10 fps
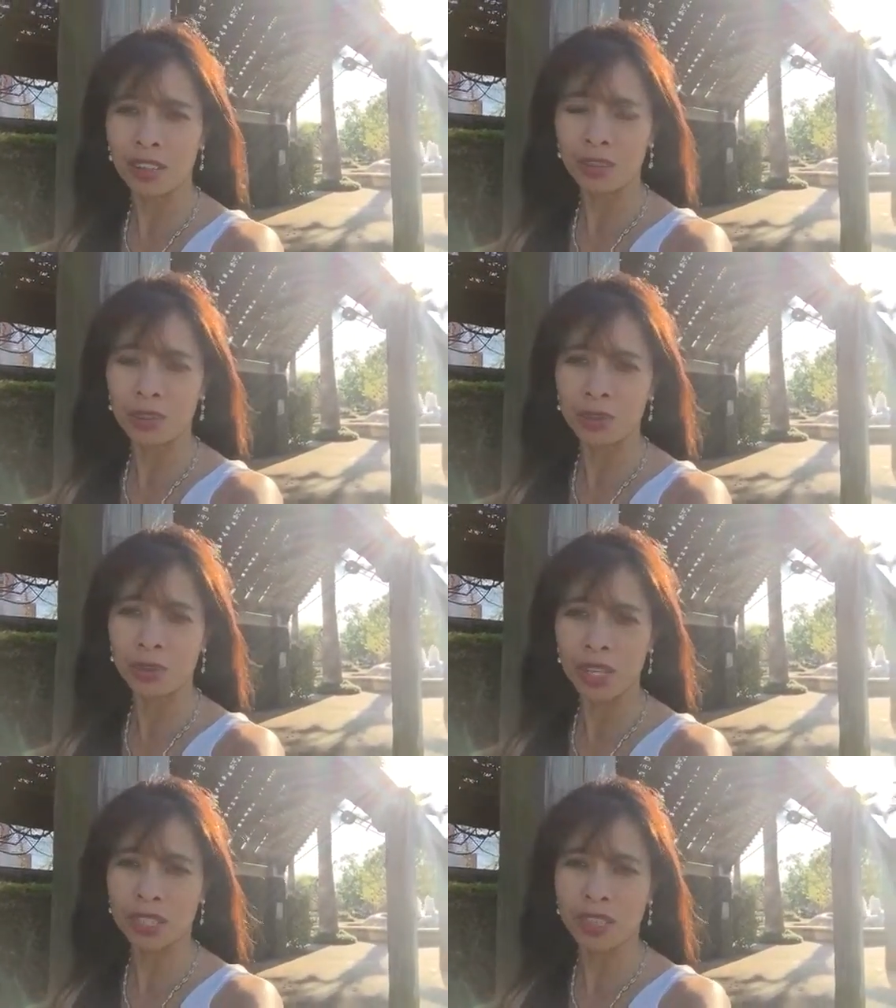
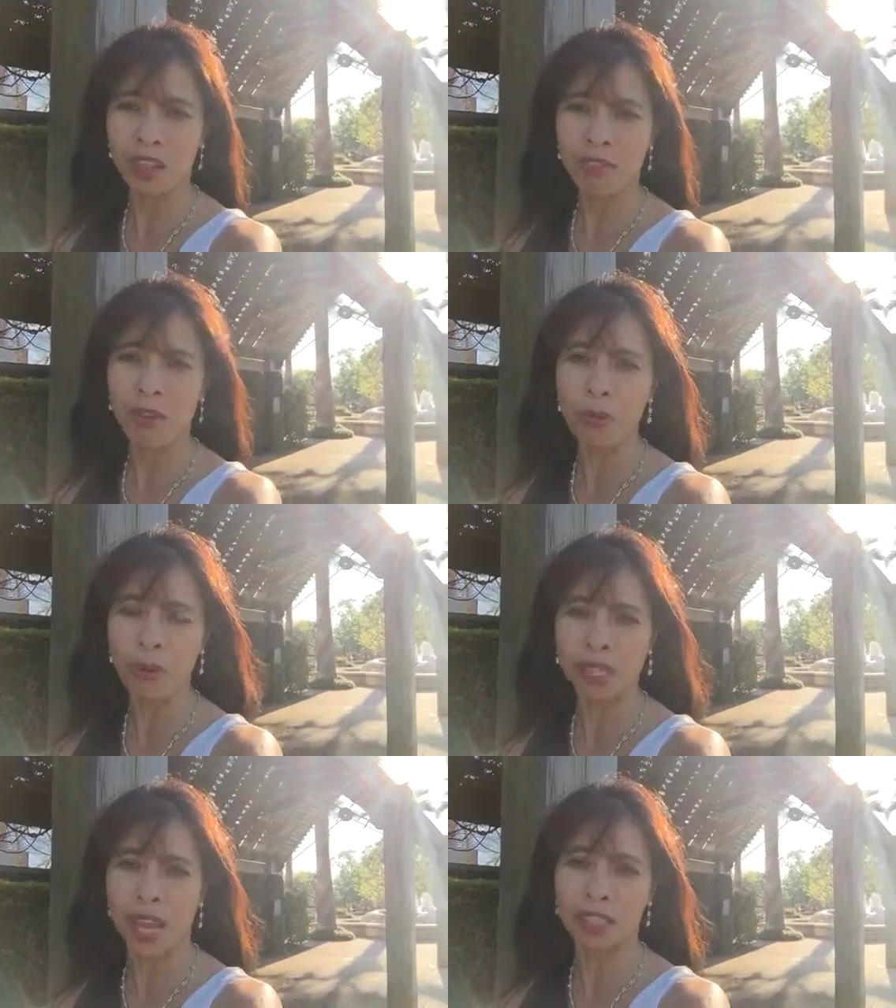into reaching your full
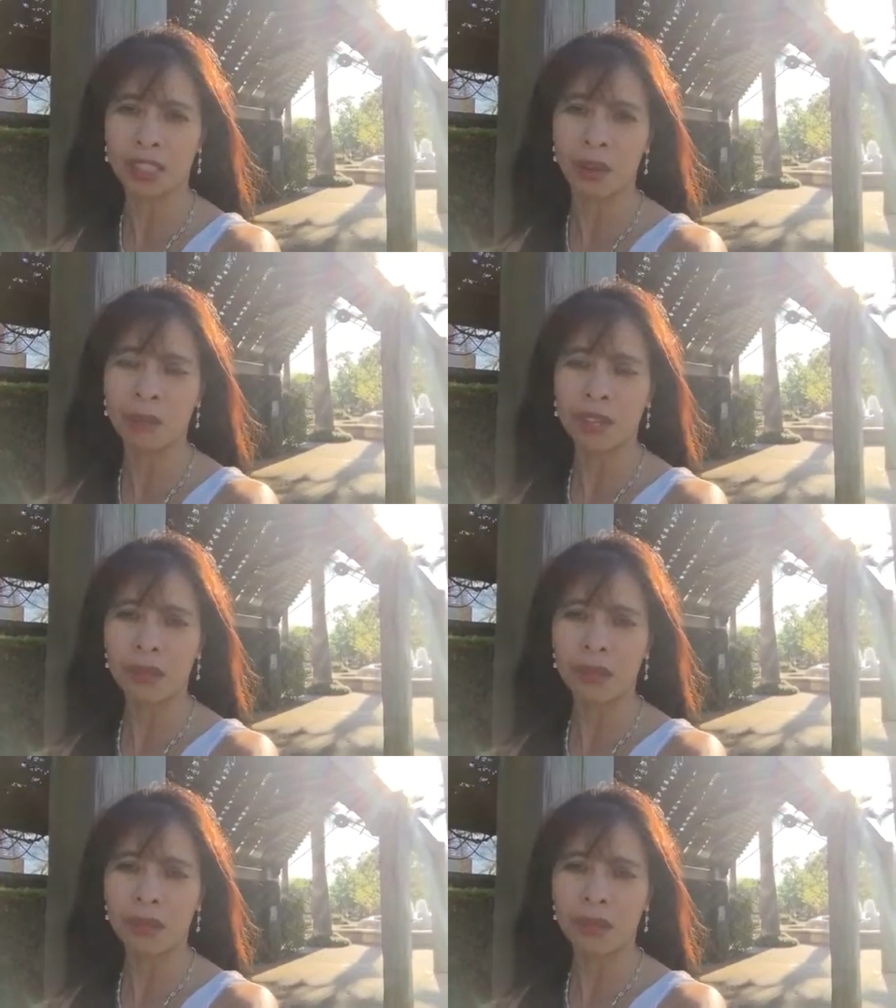potential.